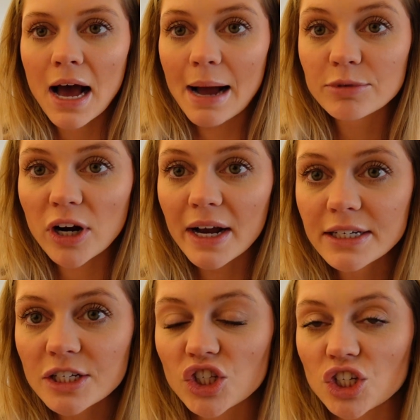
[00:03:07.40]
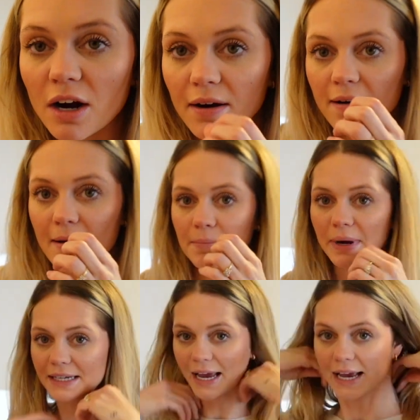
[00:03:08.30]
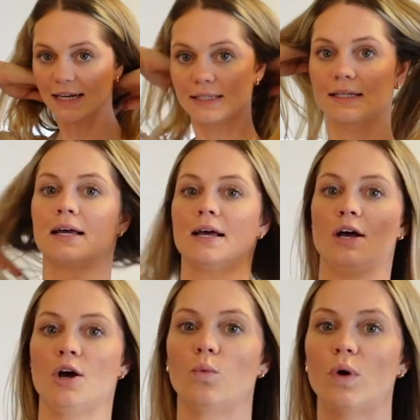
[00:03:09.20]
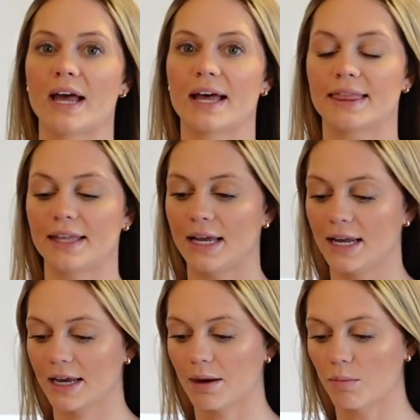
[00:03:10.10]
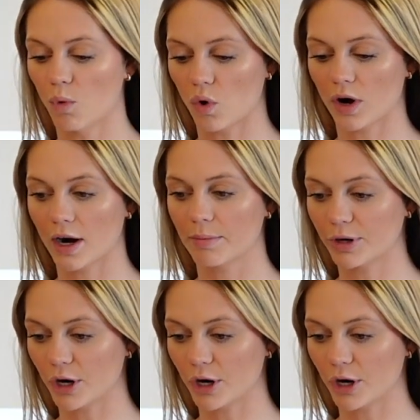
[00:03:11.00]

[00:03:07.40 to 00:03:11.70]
I'm trying to start my days with eating more